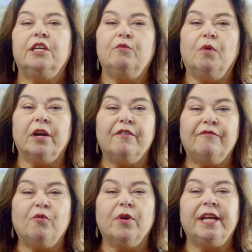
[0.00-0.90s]
You want to
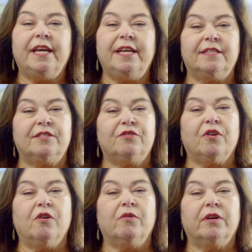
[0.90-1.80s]
avoid heat
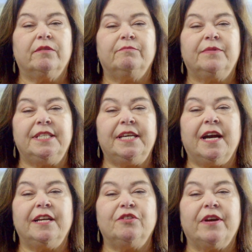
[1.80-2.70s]
stroke,
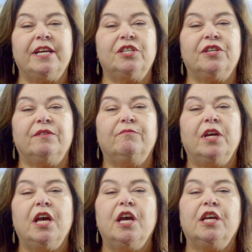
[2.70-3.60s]
dehydration.
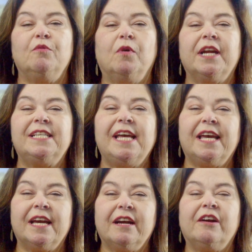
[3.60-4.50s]
You want to
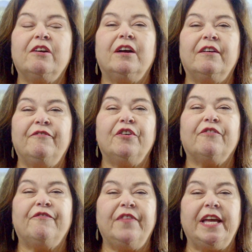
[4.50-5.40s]
take care of
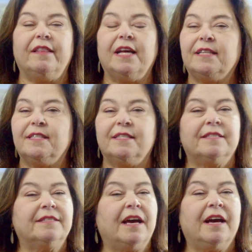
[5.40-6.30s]
your feet.
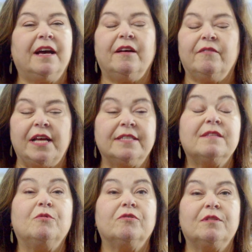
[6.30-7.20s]
That's
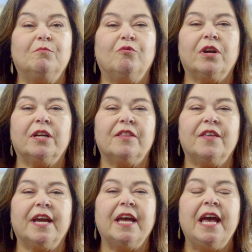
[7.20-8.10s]
the most important
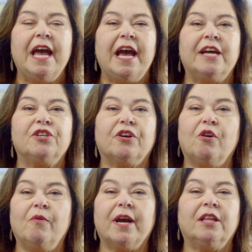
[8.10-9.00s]
thing as you're
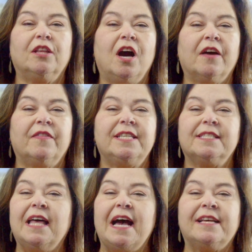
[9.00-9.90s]
going along
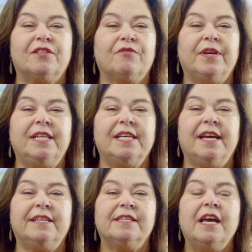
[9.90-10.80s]
these last 3
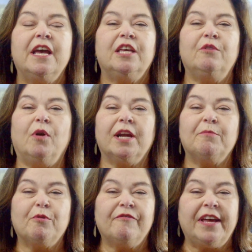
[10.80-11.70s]
days. You want
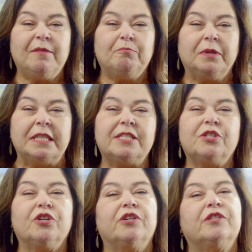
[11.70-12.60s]
to prevent
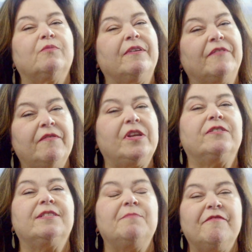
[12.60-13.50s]
blisters. We've given
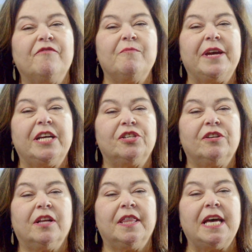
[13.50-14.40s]
you some
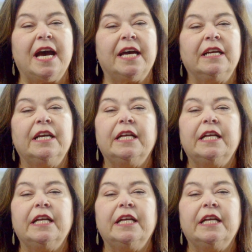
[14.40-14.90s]
information on that.